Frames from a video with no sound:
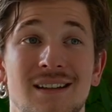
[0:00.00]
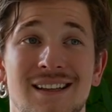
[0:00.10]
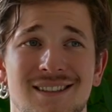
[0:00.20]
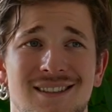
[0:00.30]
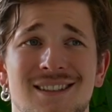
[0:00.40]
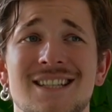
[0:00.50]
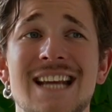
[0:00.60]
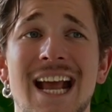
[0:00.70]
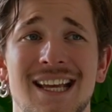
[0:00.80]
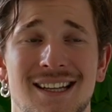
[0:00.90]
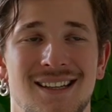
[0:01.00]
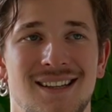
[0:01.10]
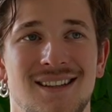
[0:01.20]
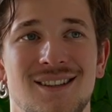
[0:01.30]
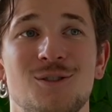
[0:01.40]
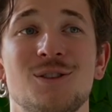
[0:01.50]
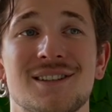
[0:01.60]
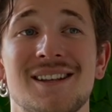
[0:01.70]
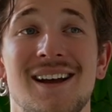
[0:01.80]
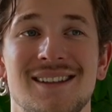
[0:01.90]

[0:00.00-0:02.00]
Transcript: please check it. Do the